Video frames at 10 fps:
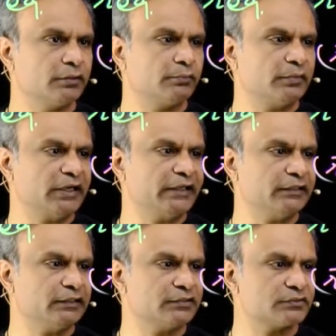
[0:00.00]

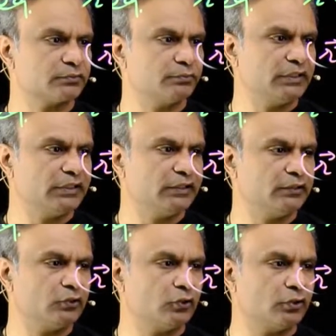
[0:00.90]
minus B
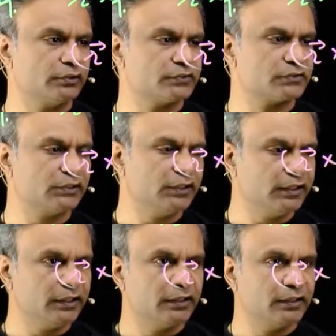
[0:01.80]
dot
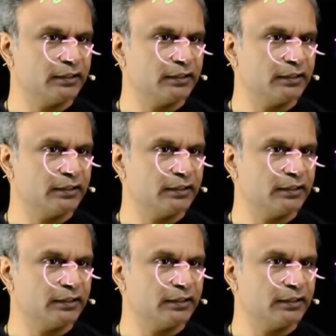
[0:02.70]
C